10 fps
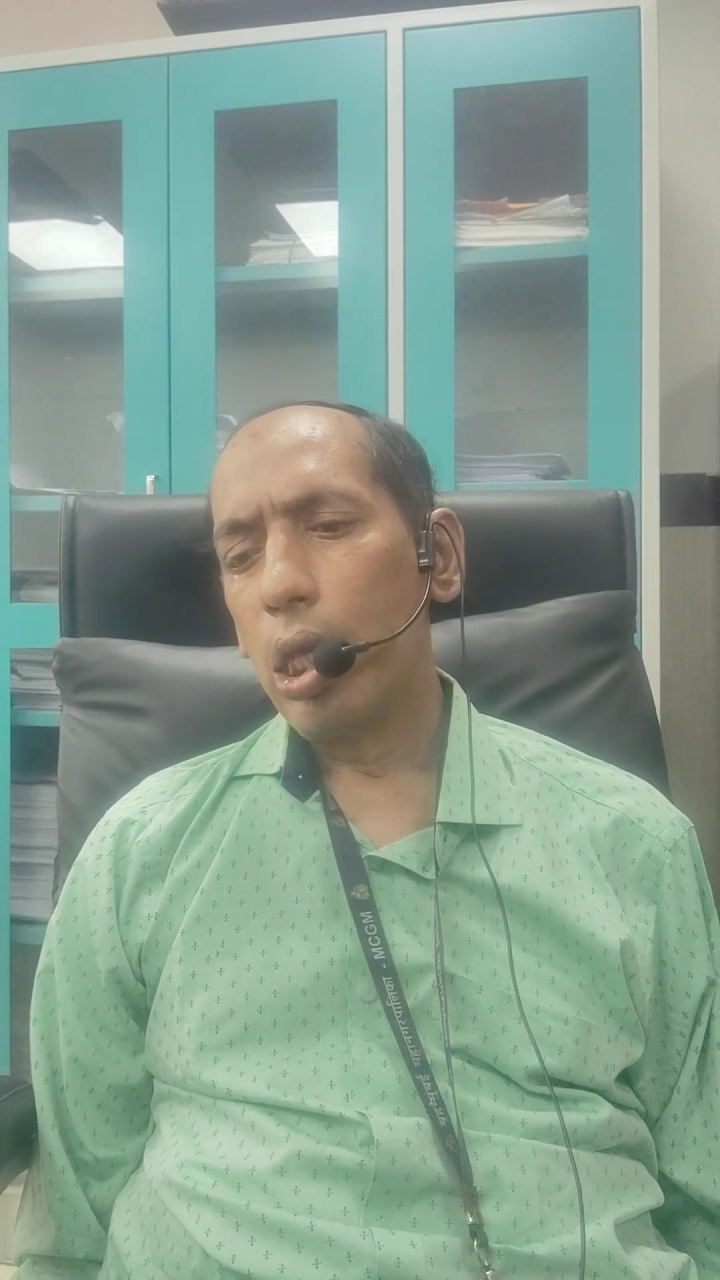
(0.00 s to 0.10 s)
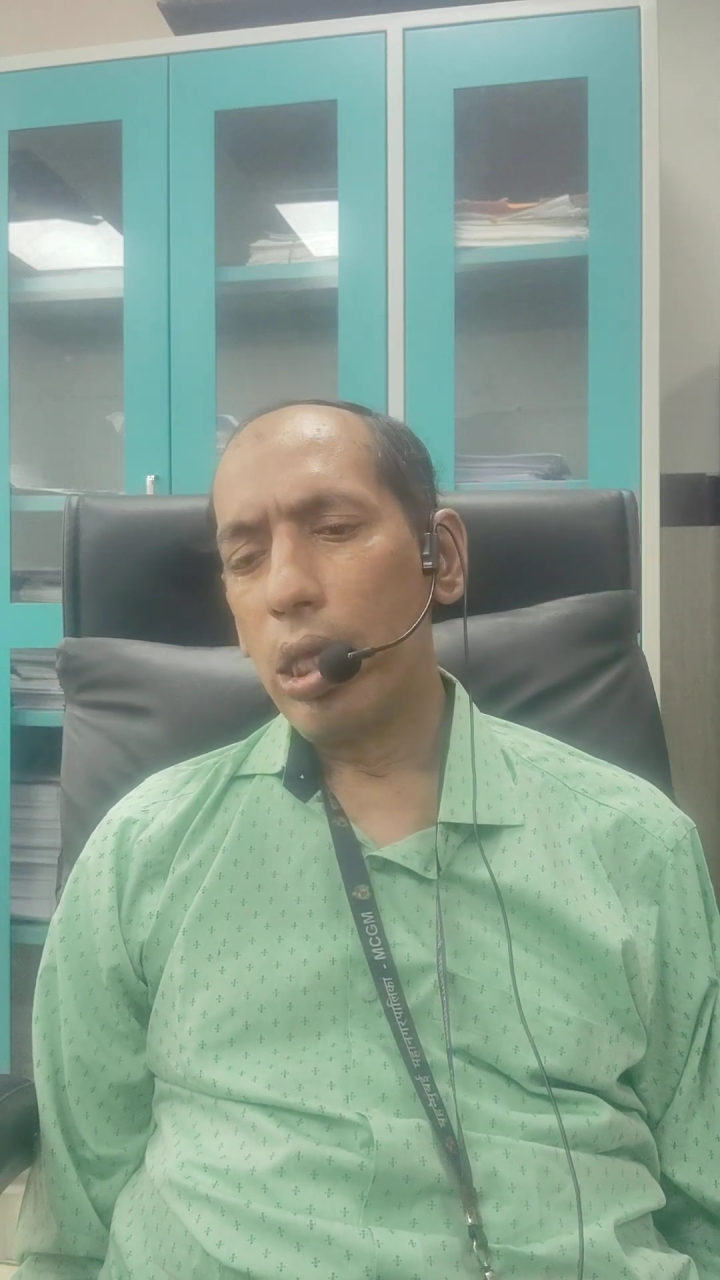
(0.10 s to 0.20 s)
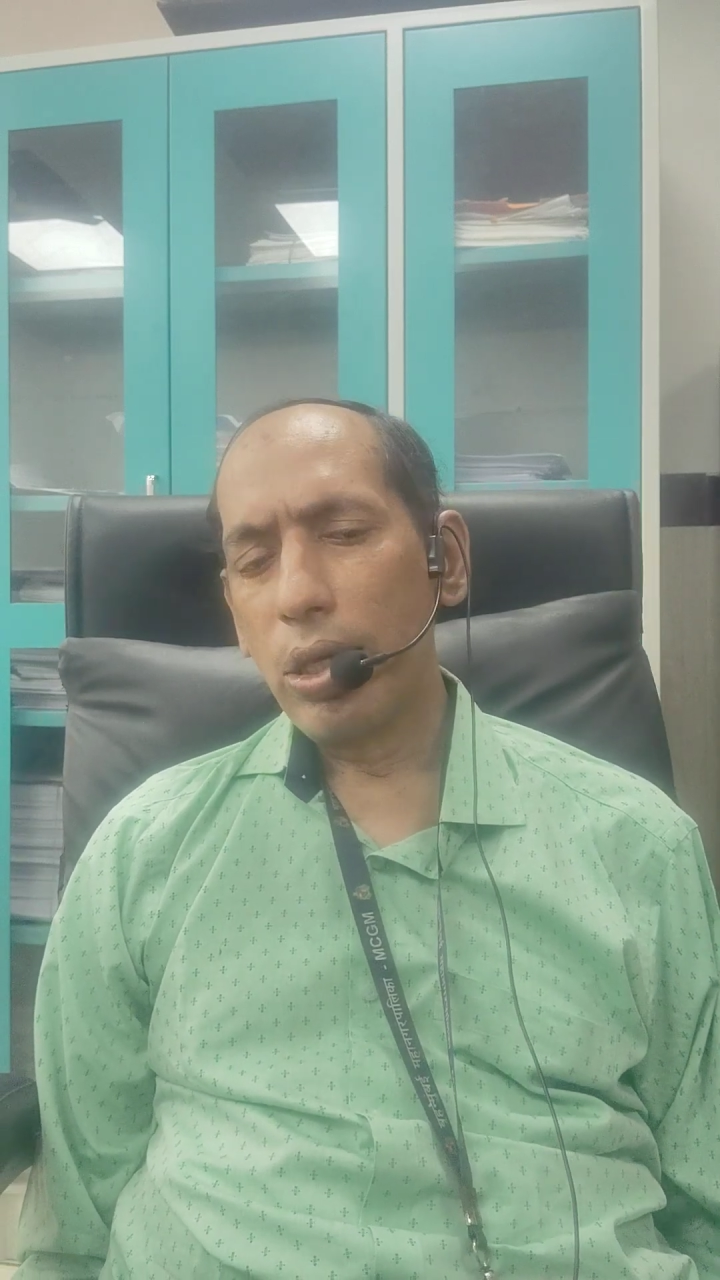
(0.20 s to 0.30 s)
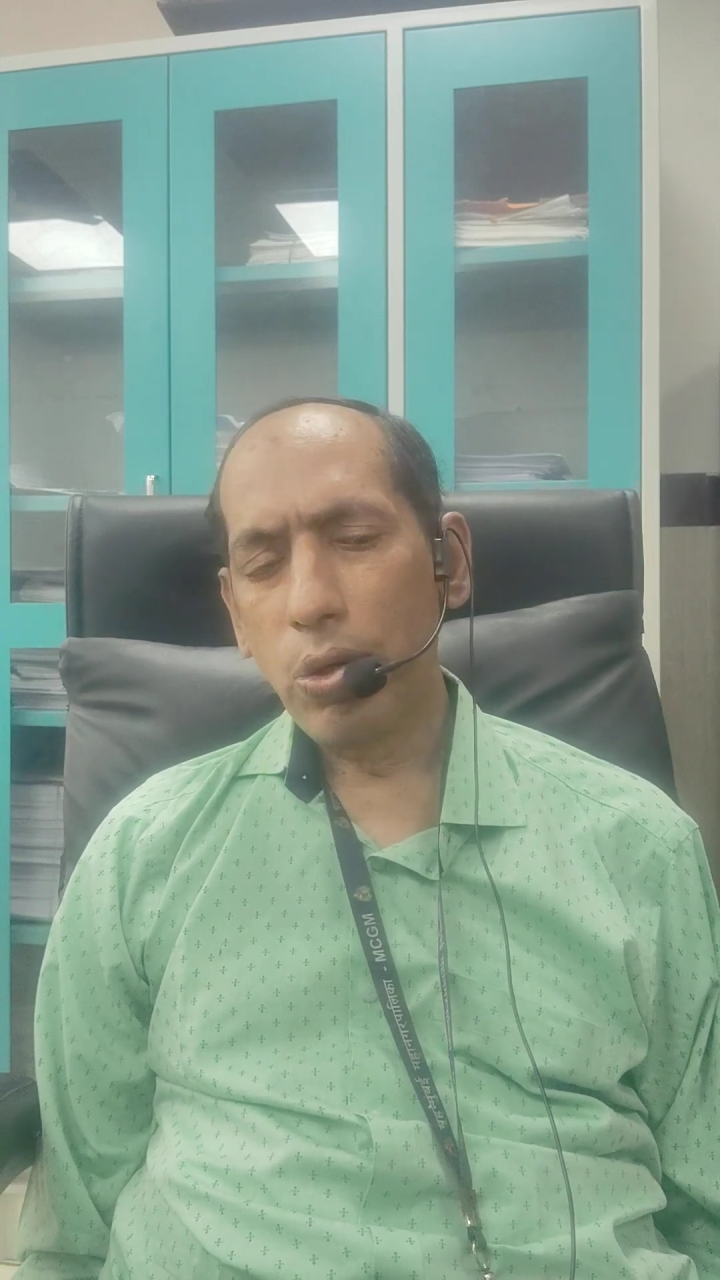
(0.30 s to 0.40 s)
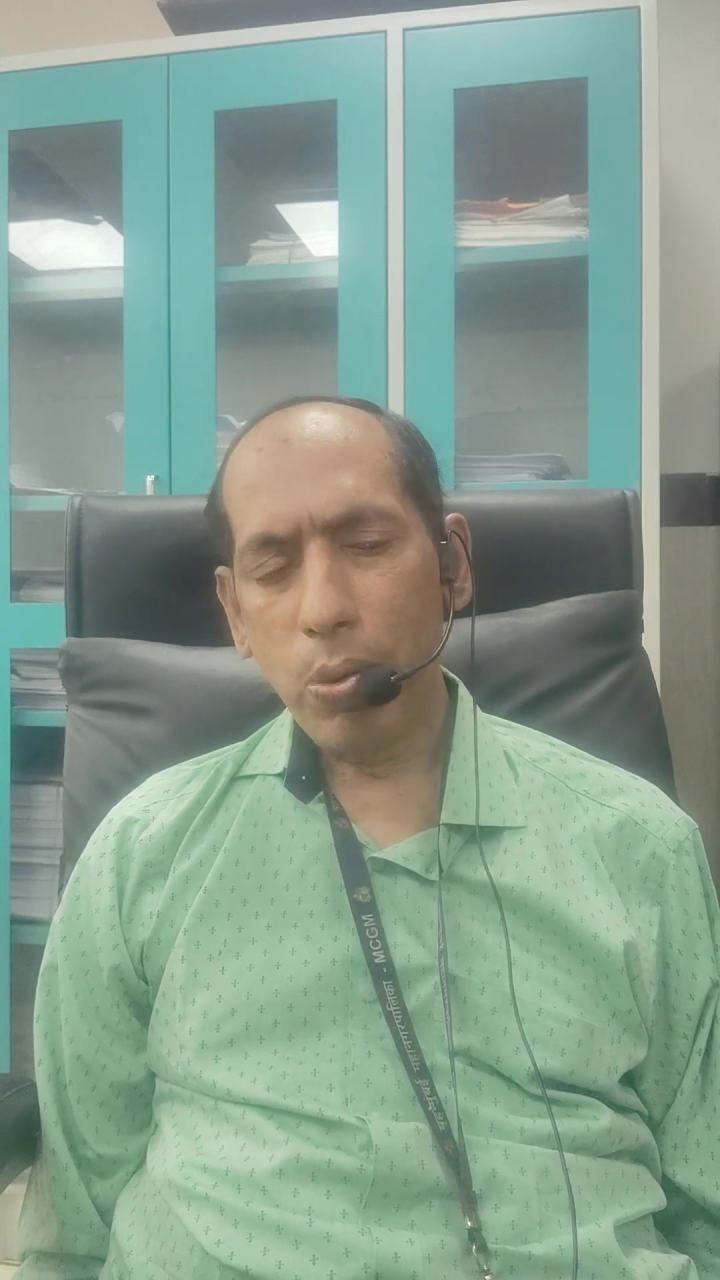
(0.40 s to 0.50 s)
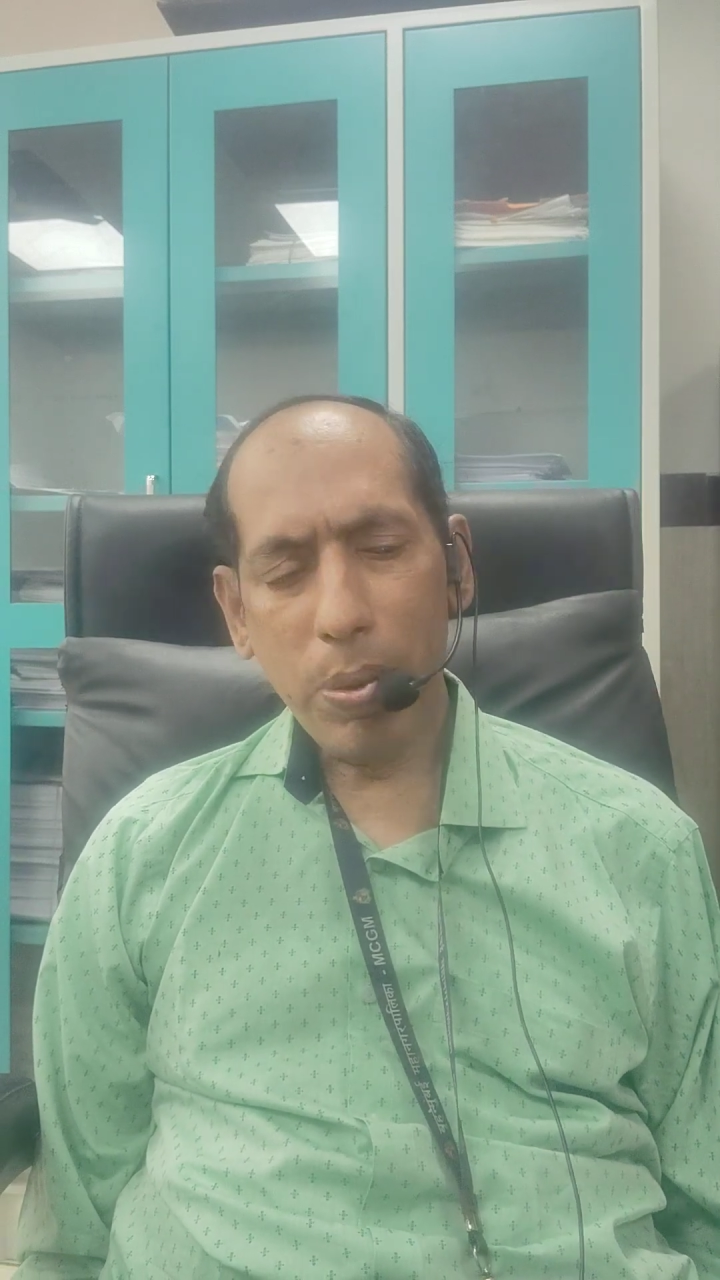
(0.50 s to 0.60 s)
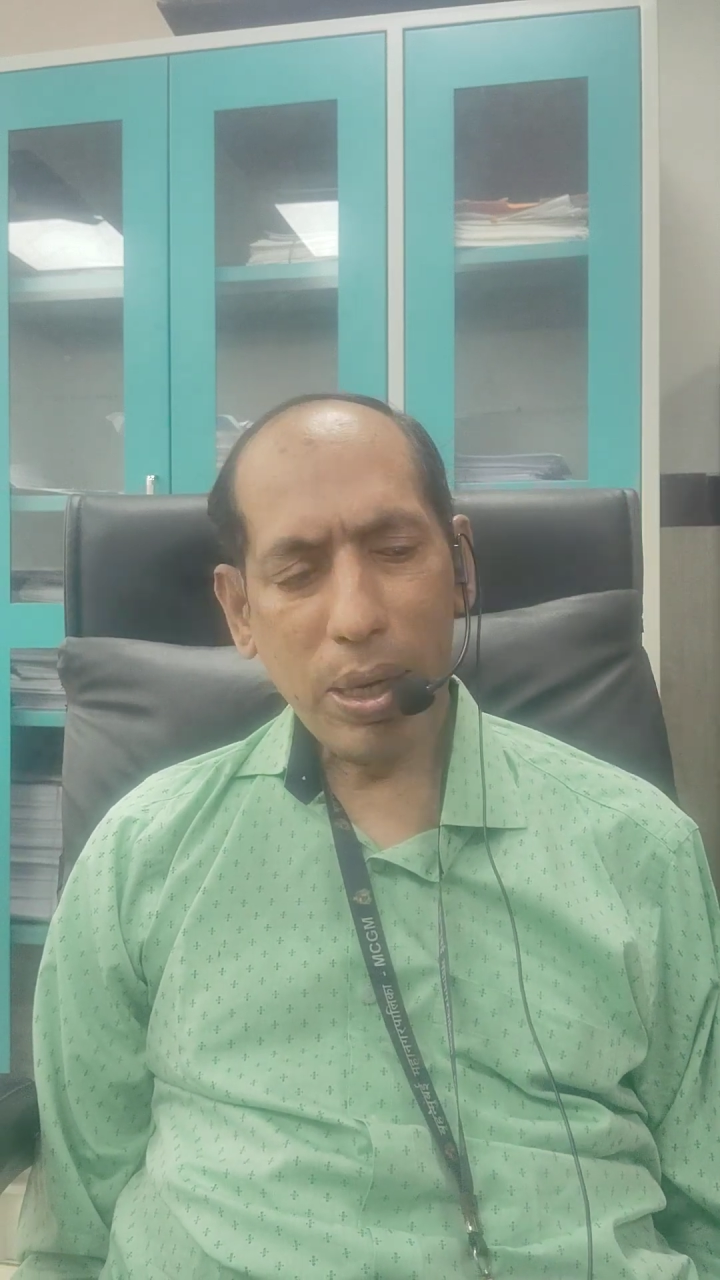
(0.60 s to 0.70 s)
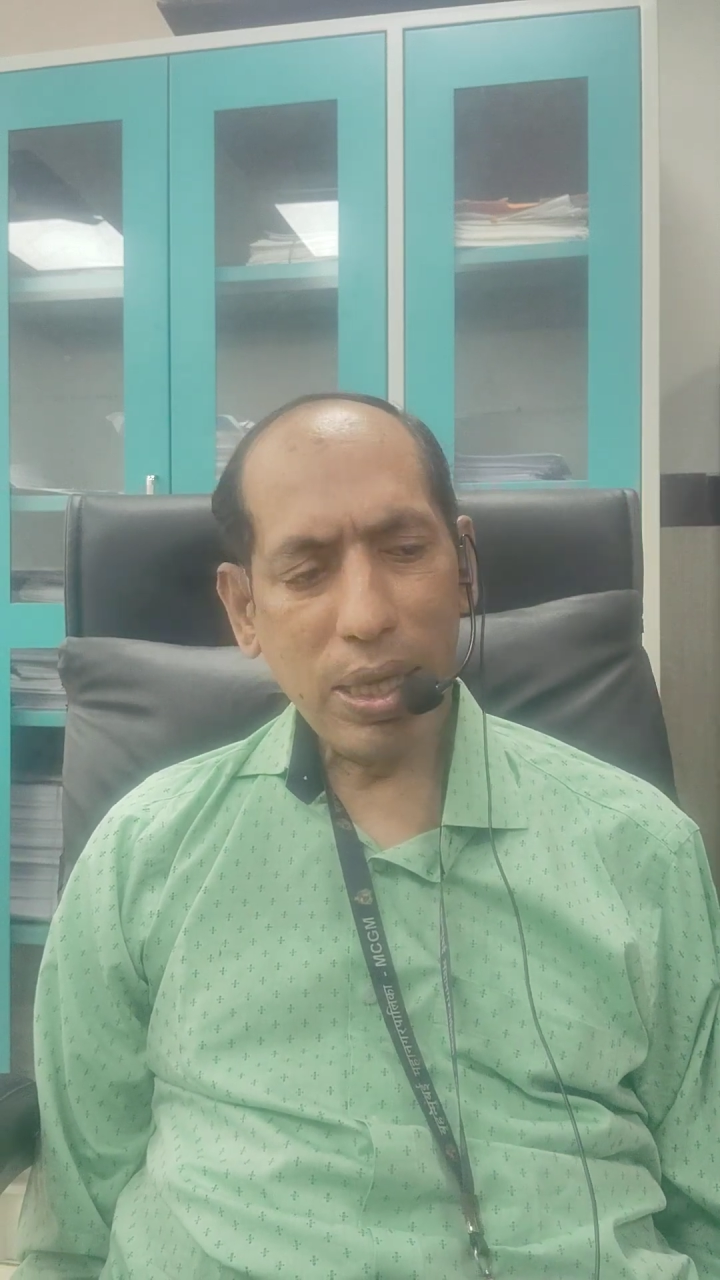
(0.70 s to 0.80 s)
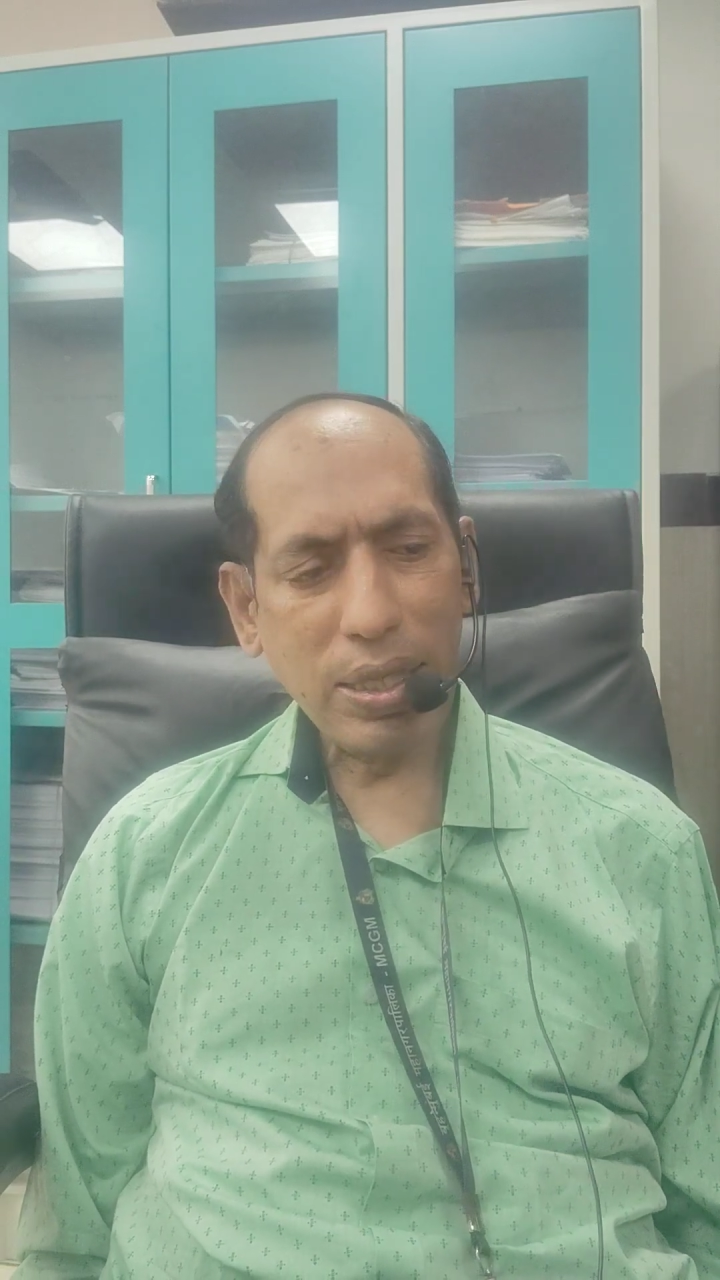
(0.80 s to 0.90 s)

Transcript: These cubical